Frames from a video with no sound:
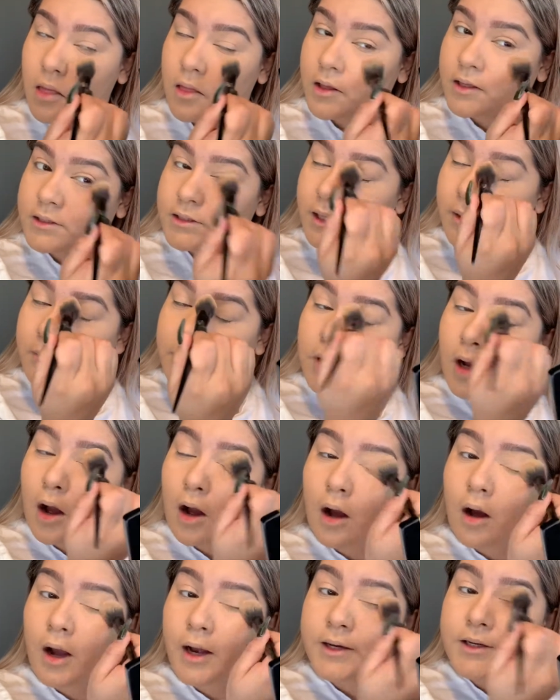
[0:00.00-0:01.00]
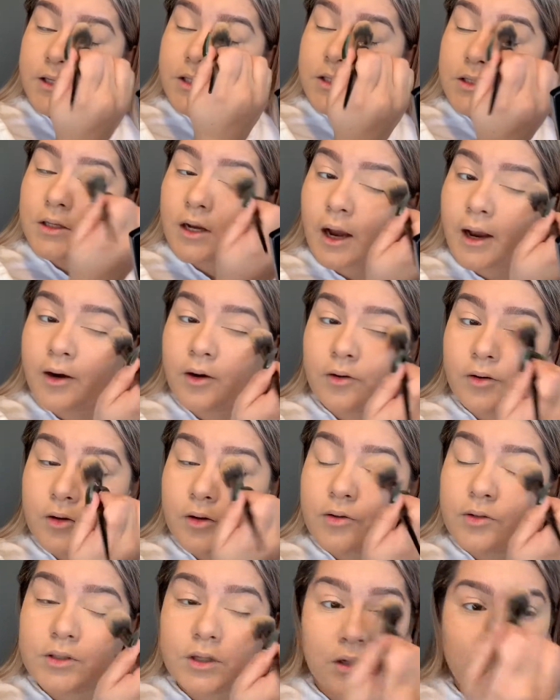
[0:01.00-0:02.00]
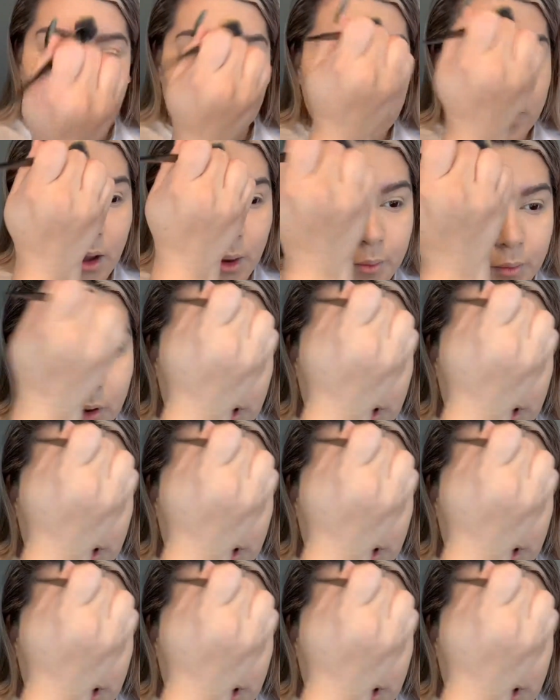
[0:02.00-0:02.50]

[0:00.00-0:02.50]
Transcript: The same top. I don't use a lot of that